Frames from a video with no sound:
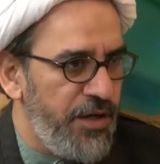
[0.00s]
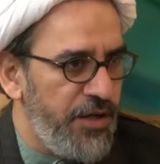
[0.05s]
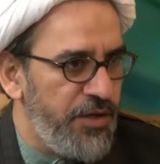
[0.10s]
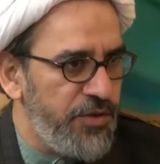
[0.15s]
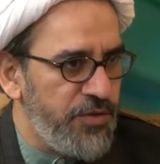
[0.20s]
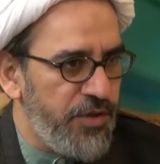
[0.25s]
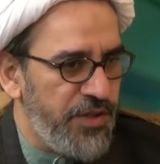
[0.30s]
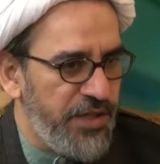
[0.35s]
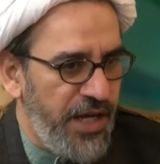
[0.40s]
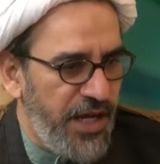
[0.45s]

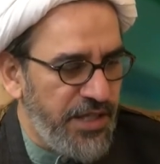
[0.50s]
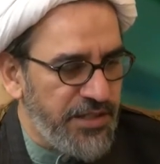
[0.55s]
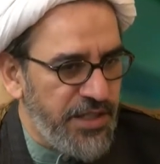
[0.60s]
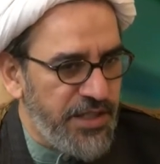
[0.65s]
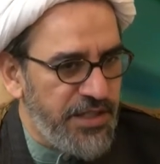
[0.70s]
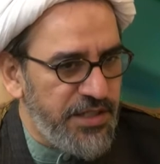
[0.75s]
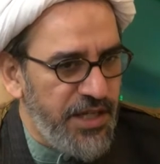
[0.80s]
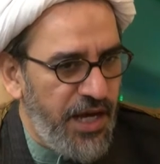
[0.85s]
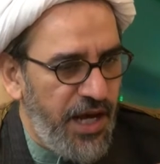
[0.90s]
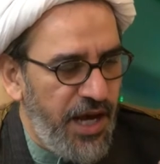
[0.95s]
So it has a
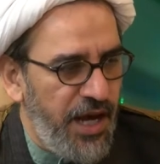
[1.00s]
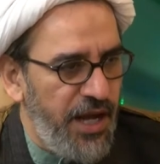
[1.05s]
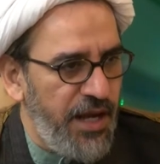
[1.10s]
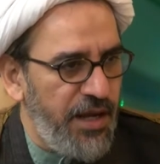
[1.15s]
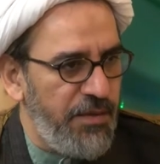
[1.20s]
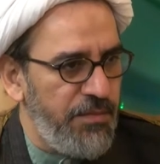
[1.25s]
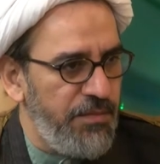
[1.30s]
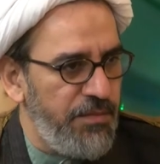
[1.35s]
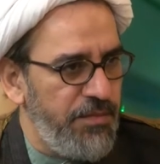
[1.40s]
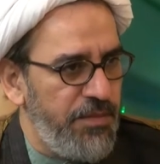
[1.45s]

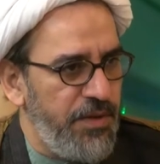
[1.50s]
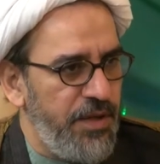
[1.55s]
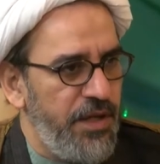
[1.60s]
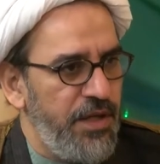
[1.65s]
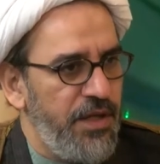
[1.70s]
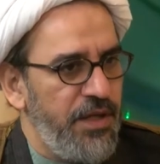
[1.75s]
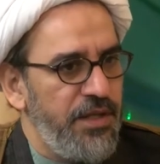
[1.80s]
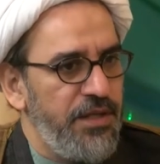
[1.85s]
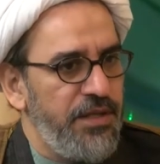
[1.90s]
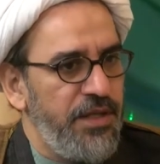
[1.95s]
time
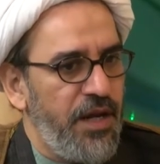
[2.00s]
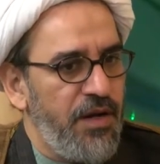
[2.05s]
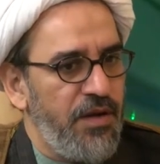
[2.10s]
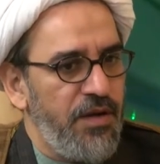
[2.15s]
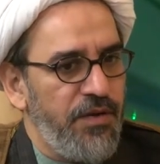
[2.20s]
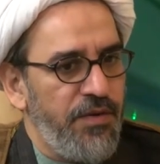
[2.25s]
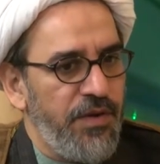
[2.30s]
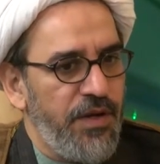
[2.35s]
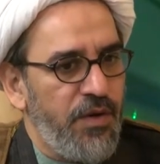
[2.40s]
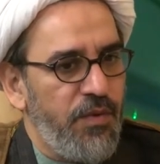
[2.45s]
that
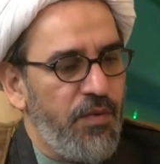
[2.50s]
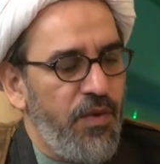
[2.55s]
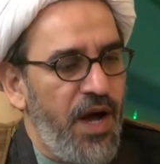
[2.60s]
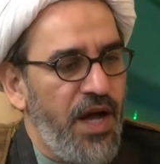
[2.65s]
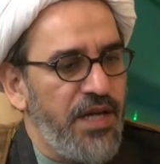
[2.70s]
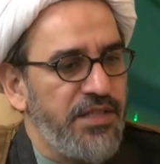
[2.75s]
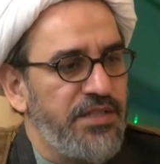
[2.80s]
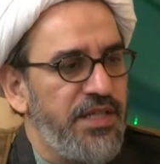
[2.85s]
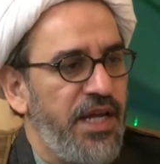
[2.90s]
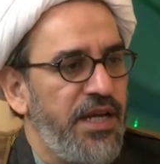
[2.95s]

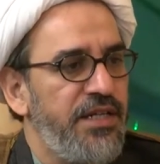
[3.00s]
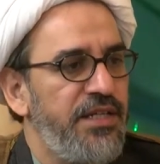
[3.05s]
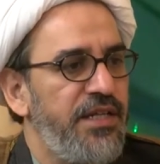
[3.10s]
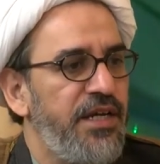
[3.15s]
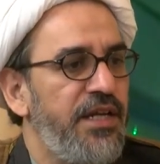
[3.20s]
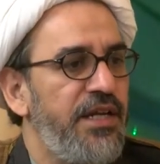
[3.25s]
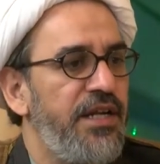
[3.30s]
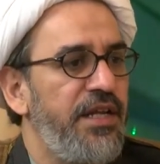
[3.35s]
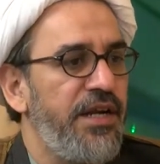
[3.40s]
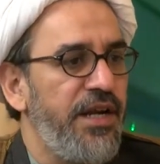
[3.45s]
requires that
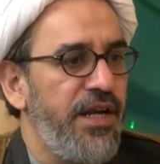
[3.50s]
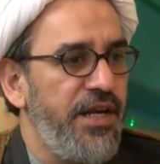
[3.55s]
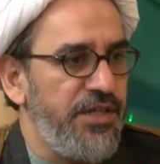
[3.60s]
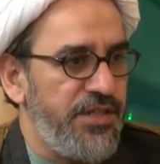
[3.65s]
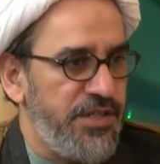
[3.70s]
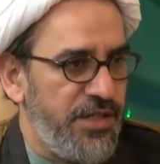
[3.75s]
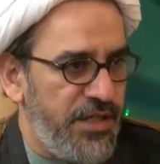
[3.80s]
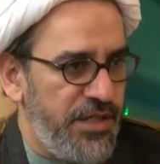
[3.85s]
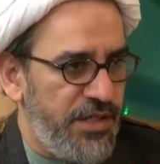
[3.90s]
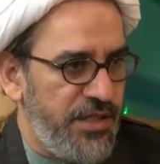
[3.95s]

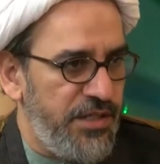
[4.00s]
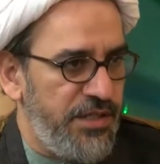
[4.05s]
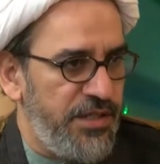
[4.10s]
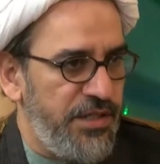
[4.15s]
declaration,